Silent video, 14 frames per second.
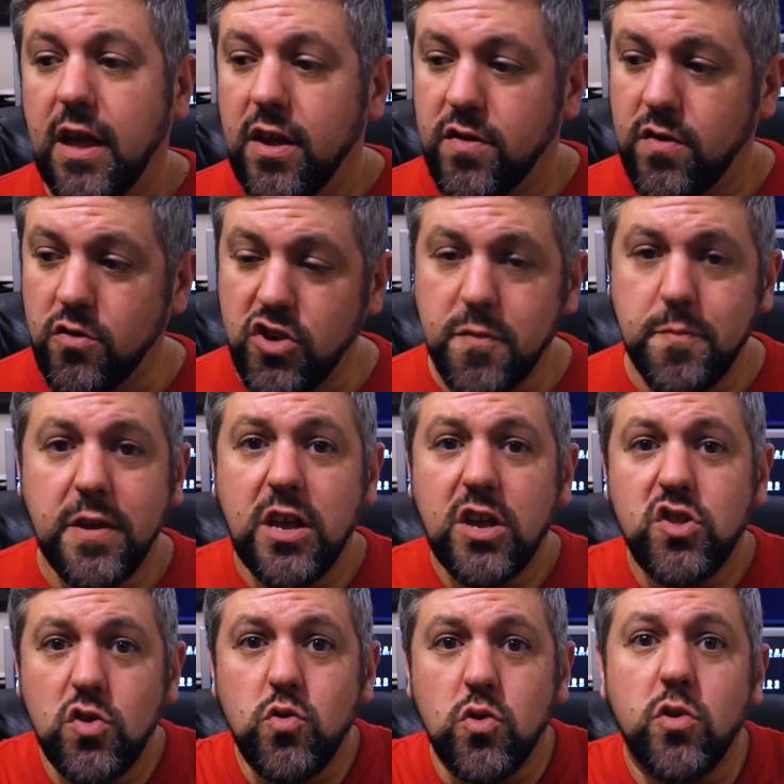So just
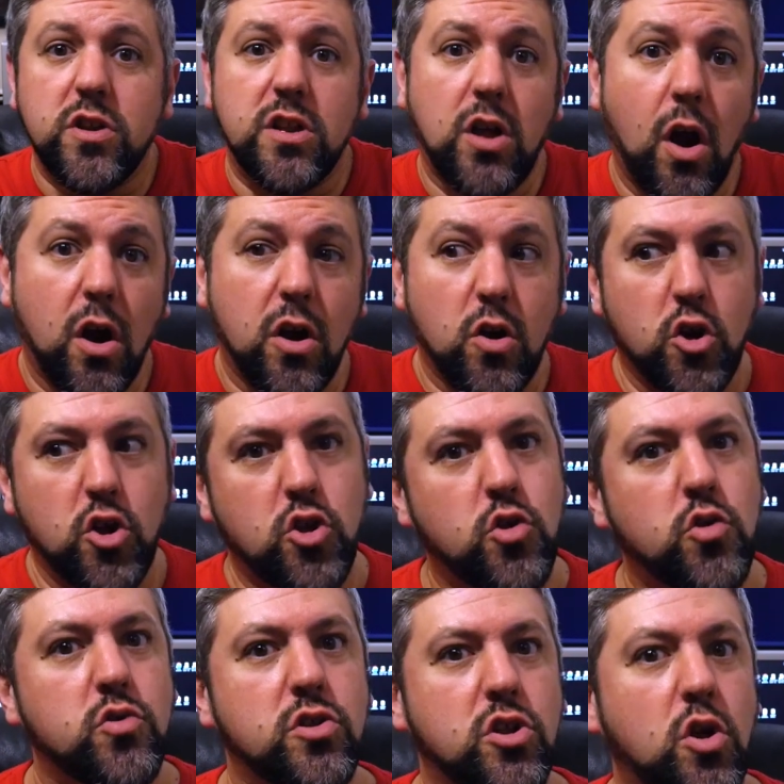because you learn an art or you
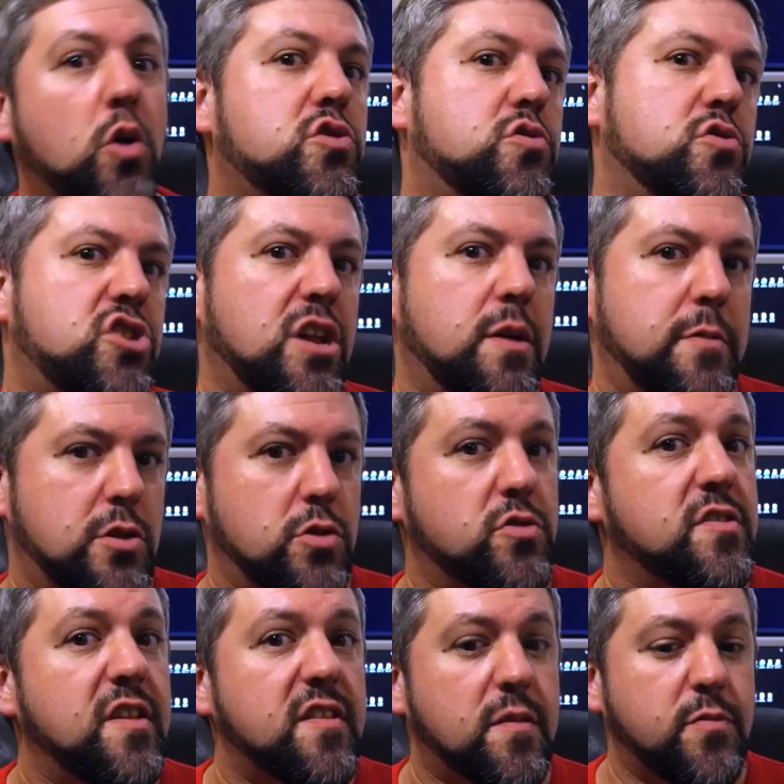learn go to a gym and you learn a
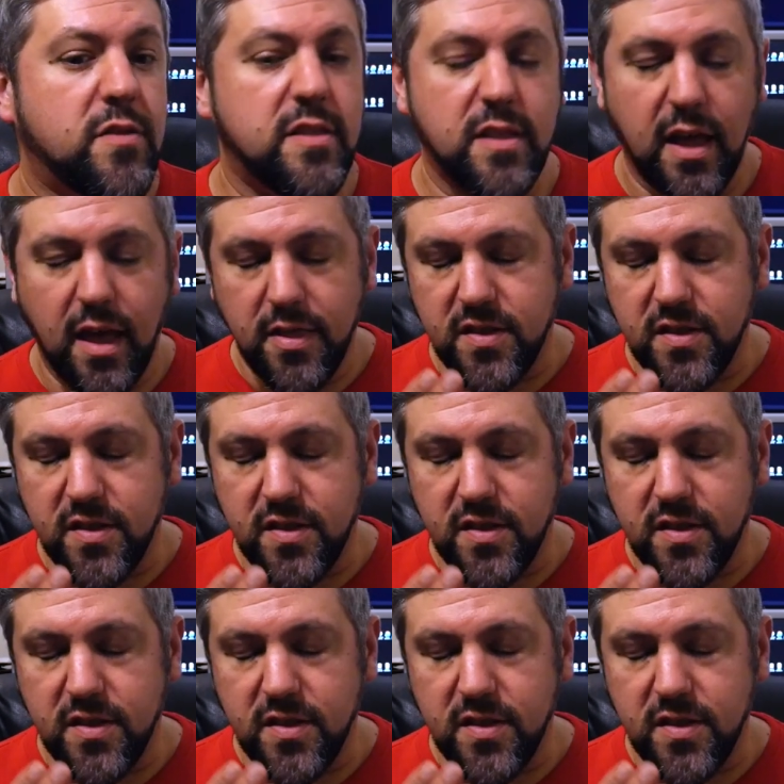discipline